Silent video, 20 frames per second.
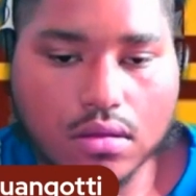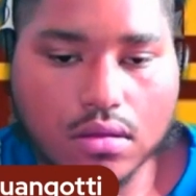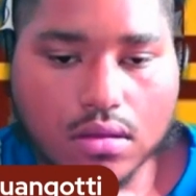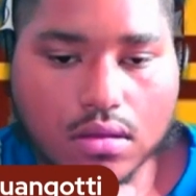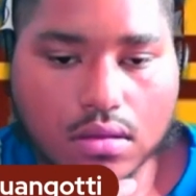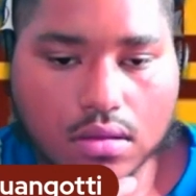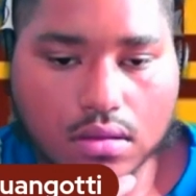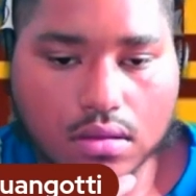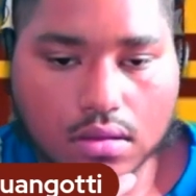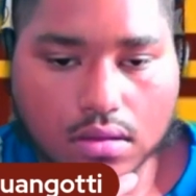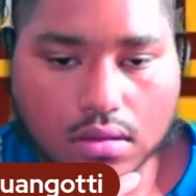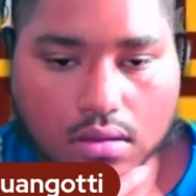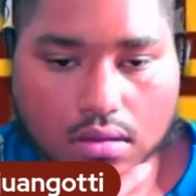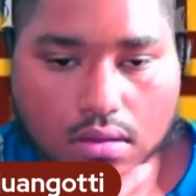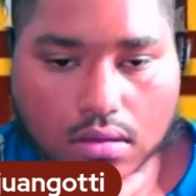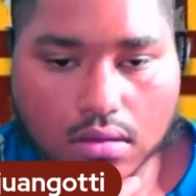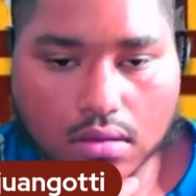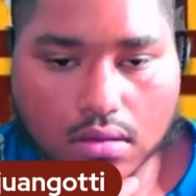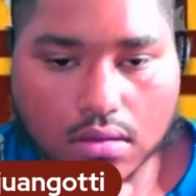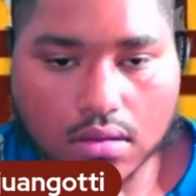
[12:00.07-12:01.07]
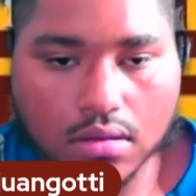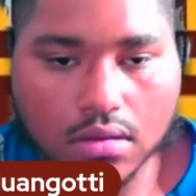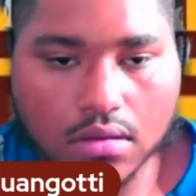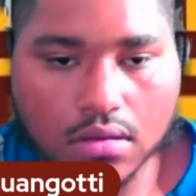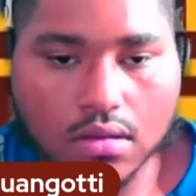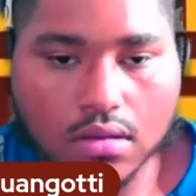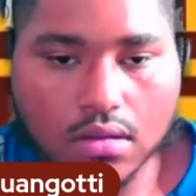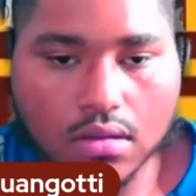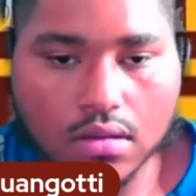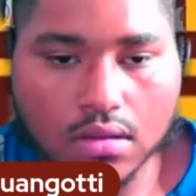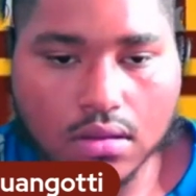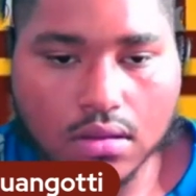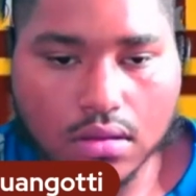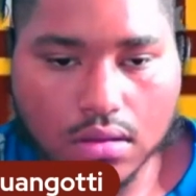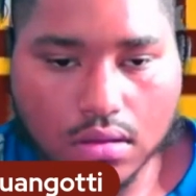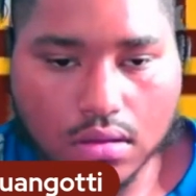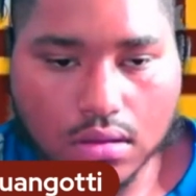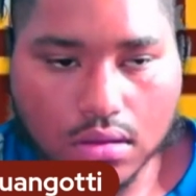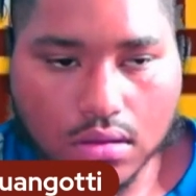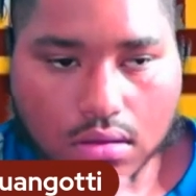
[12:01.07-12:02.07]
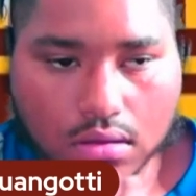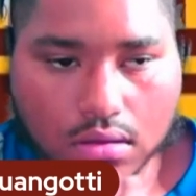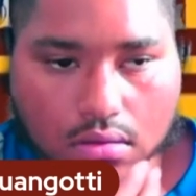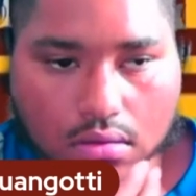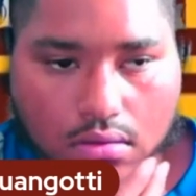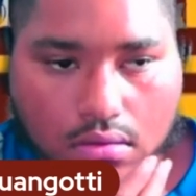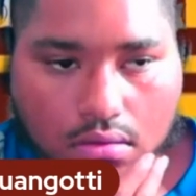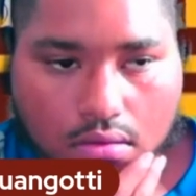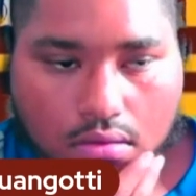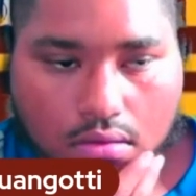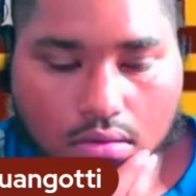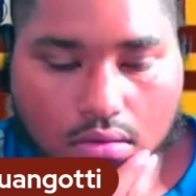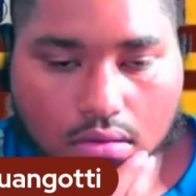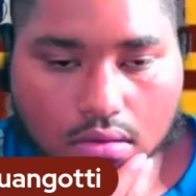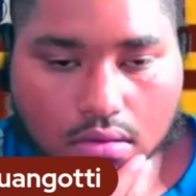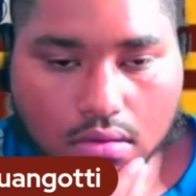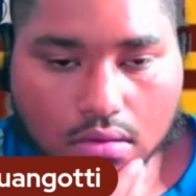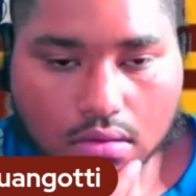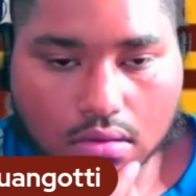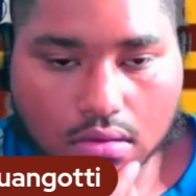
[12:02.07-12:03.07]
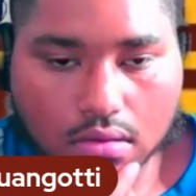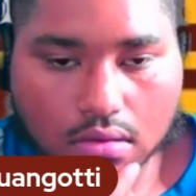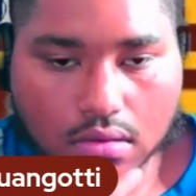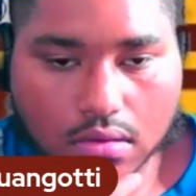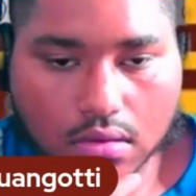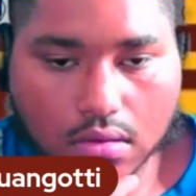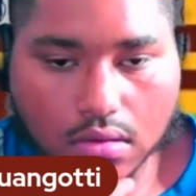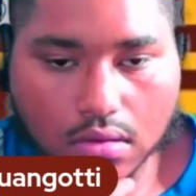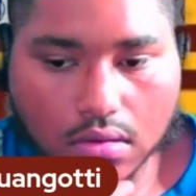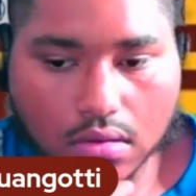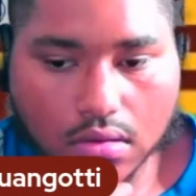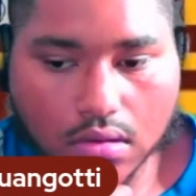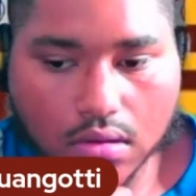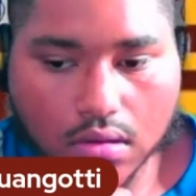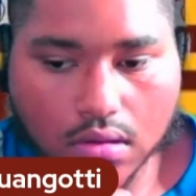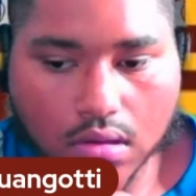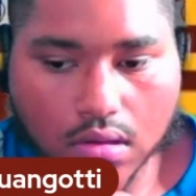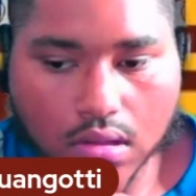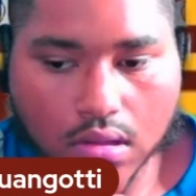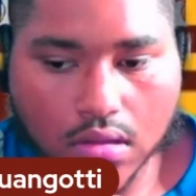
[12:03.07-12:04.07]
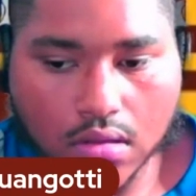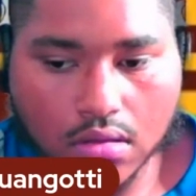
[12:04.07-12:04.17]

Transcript: (silent)